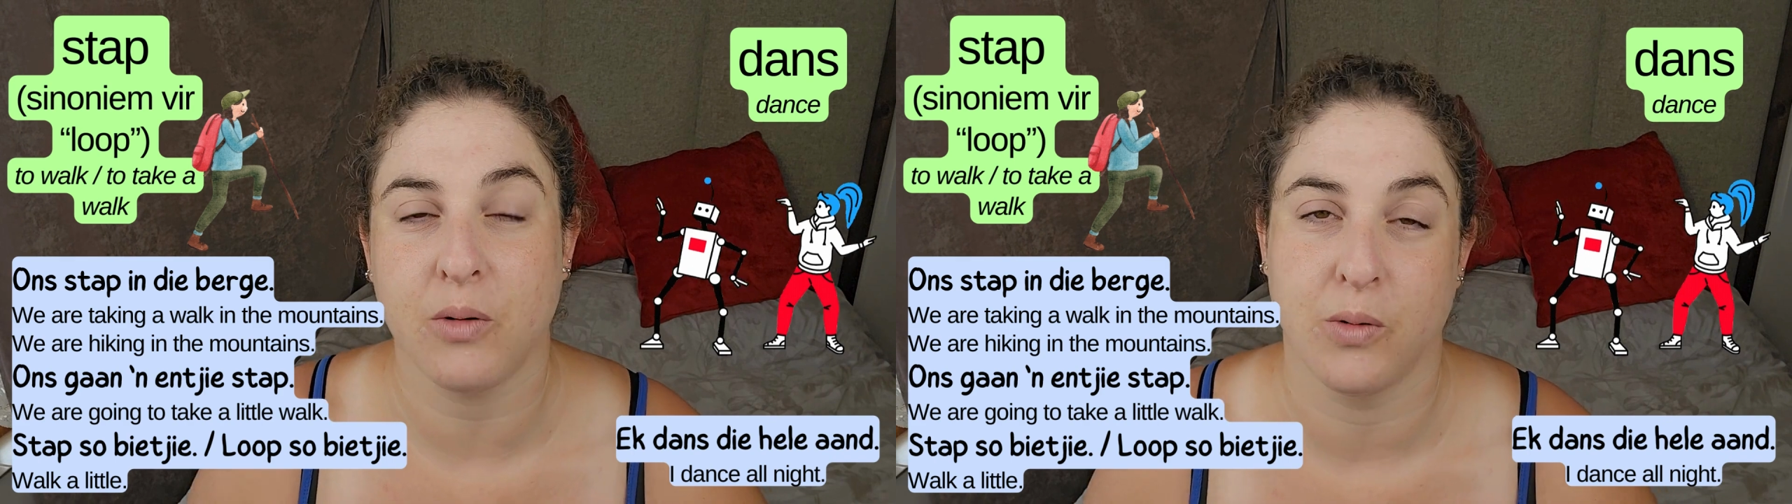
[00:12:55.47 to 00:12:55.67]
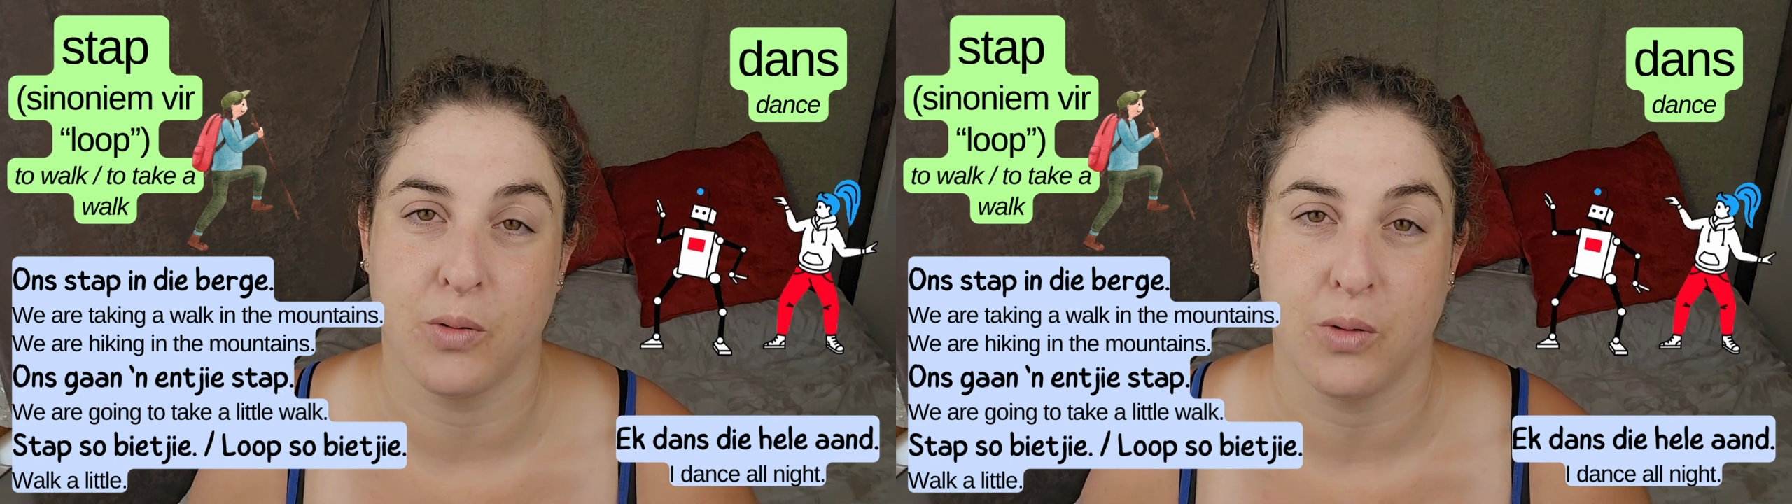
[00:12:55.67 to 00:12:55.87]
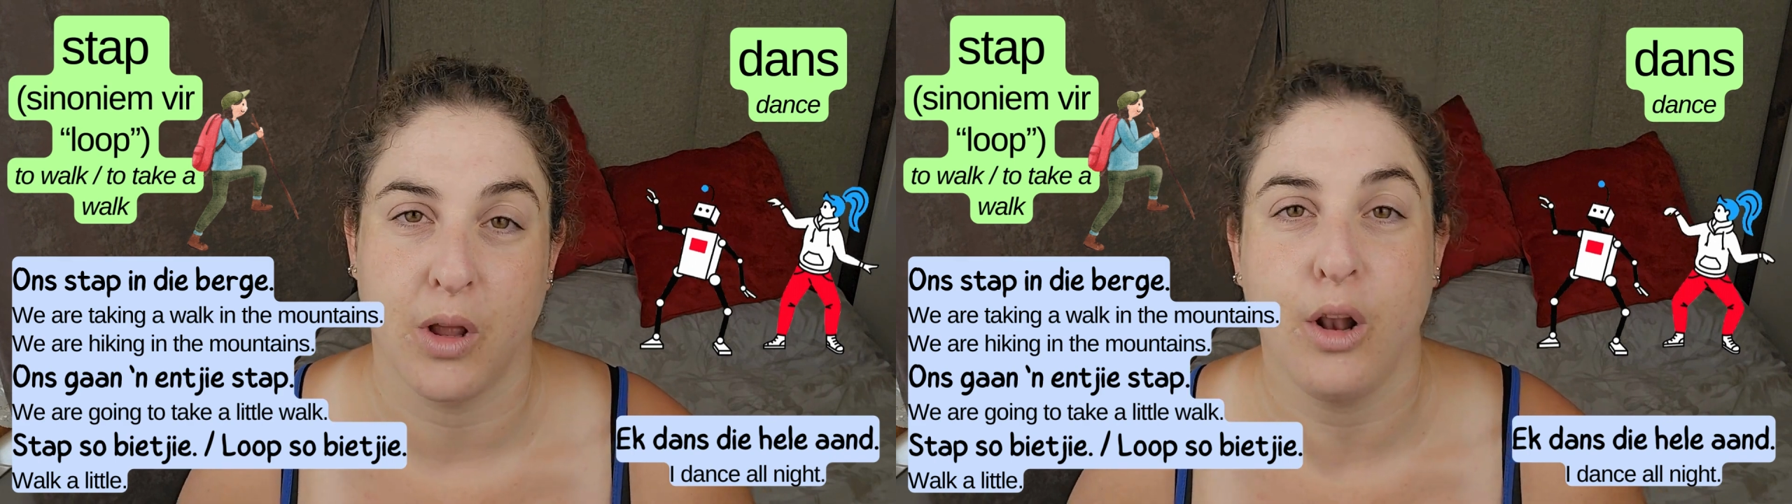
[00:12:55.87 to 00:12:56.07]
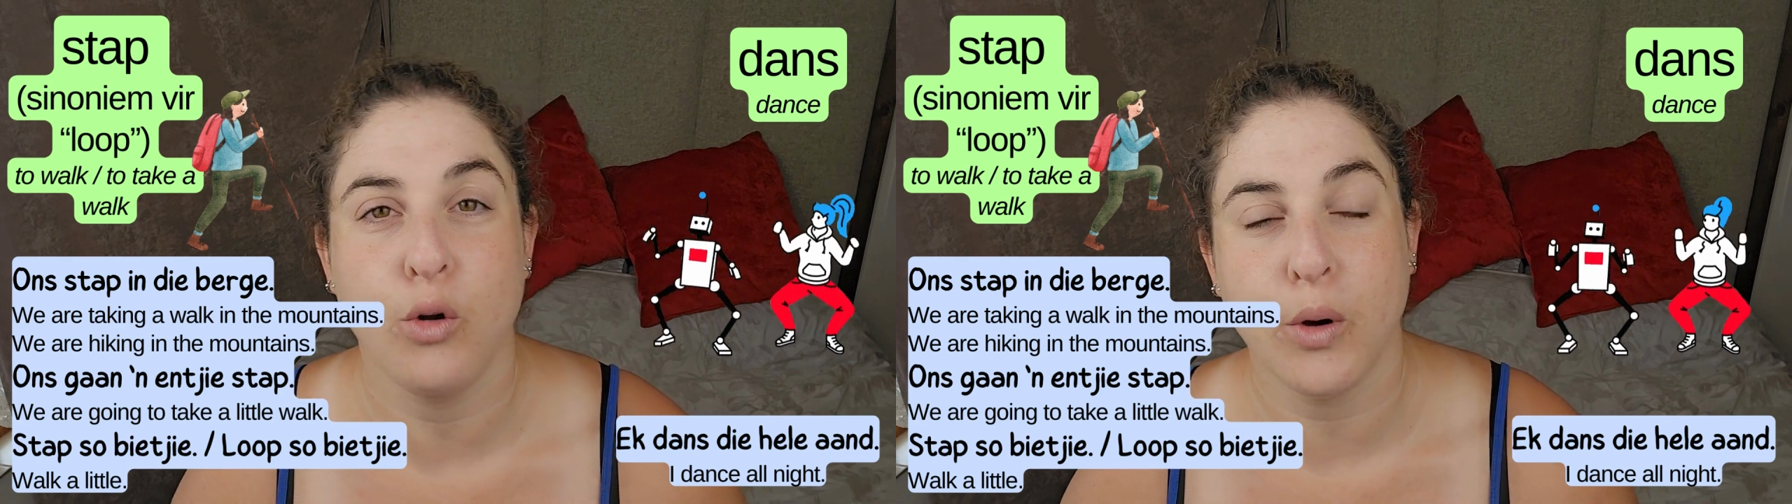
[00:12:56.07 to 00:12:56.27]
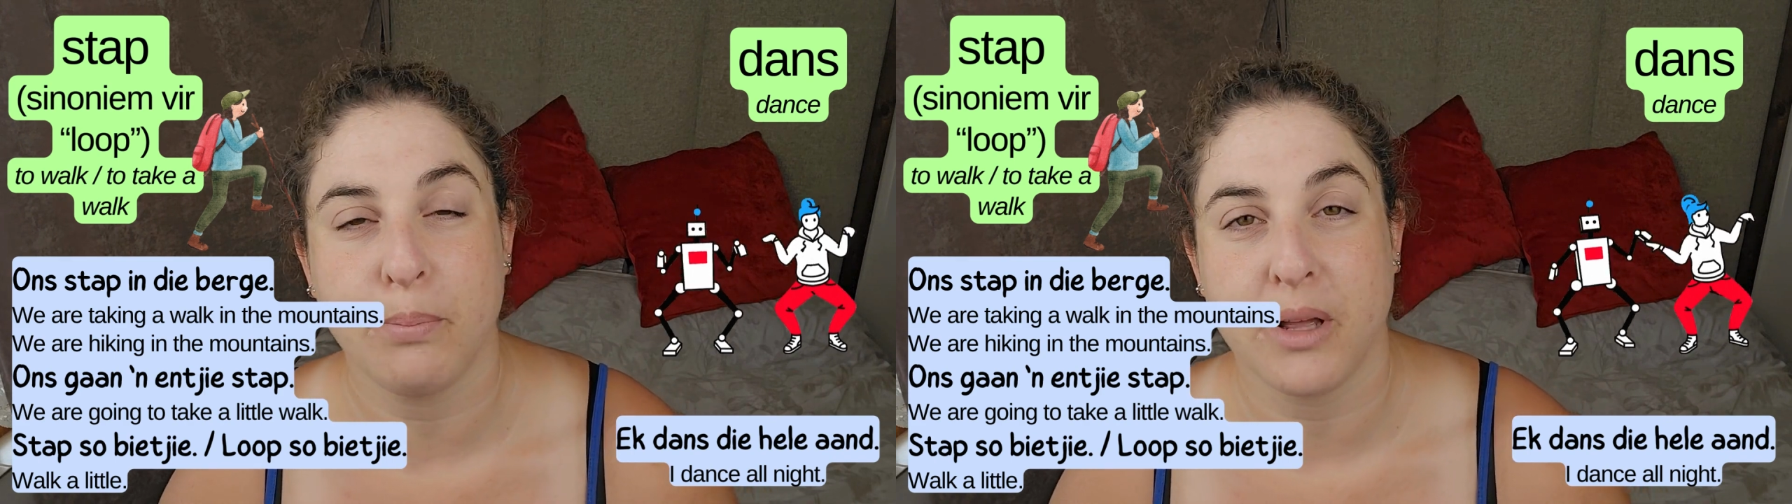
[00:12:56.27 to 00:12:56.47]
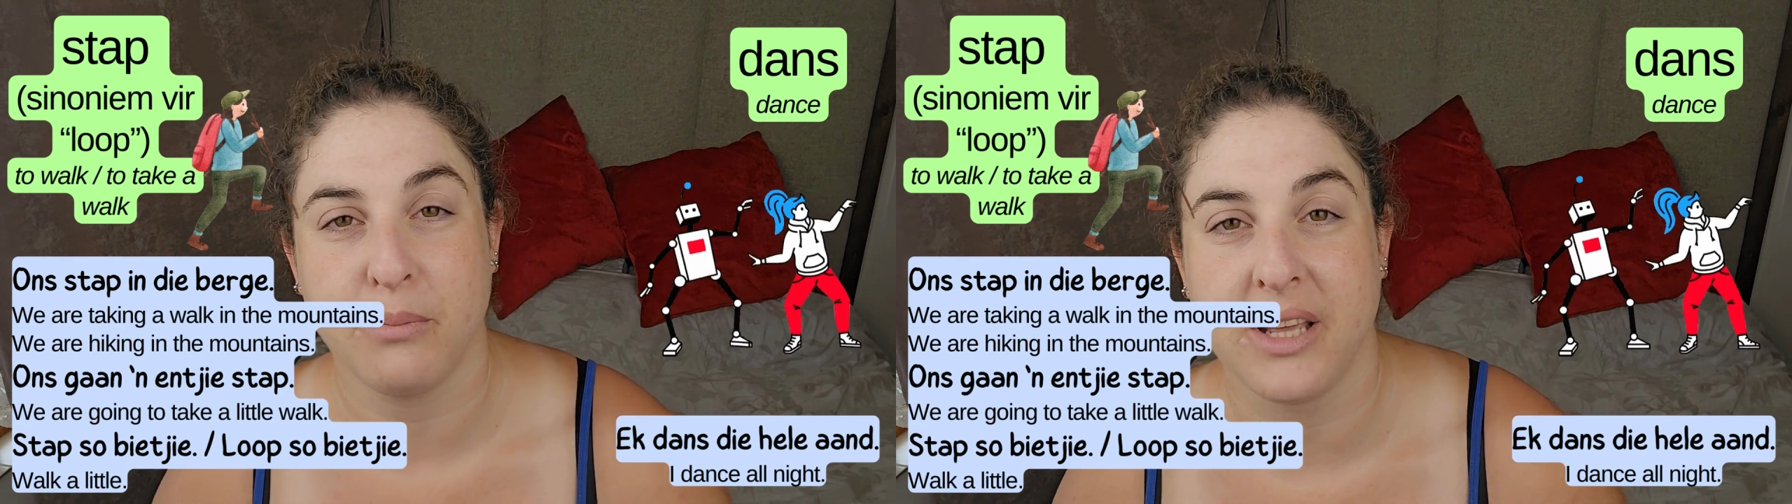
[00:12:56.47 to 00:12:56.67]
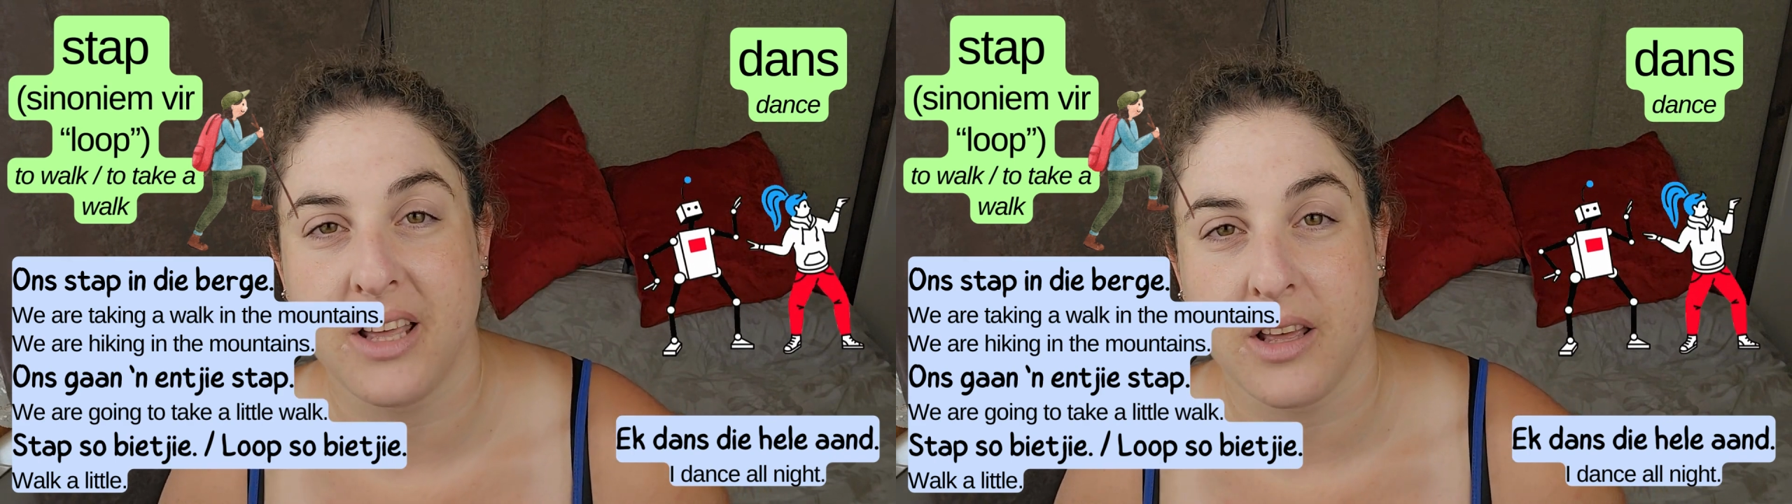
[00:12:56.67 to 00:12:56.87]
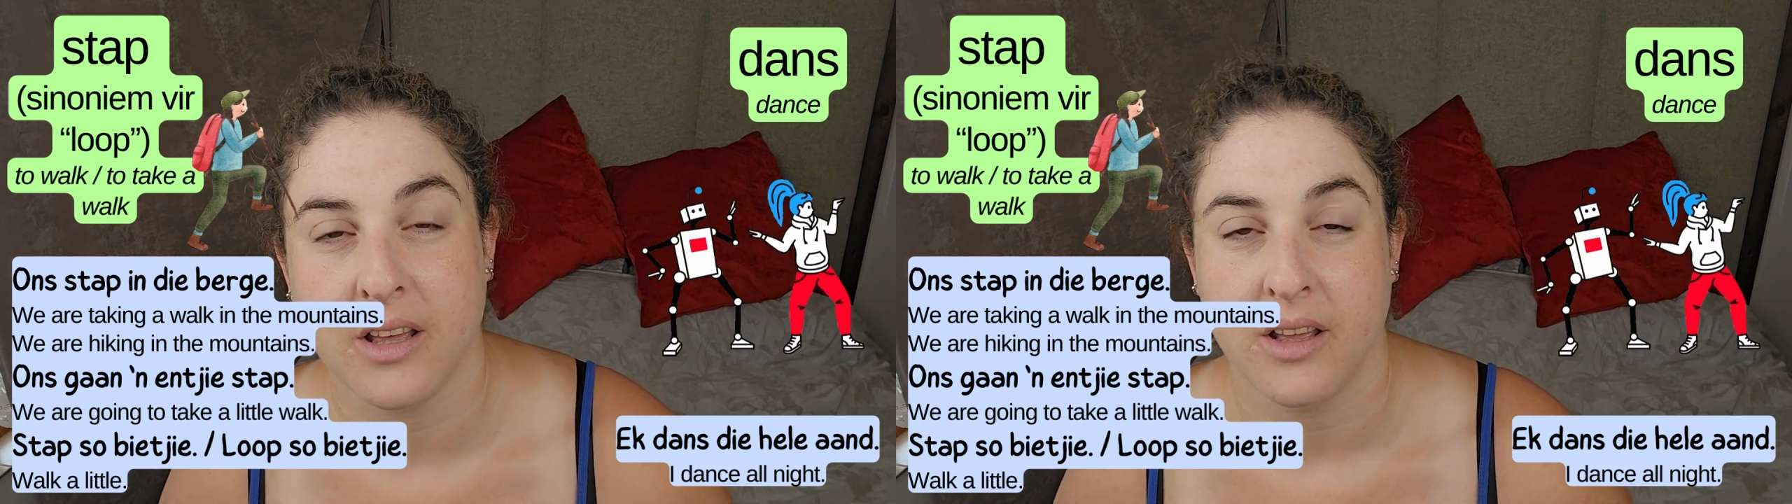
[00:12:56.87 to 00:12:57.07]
or loop 'n bietjie.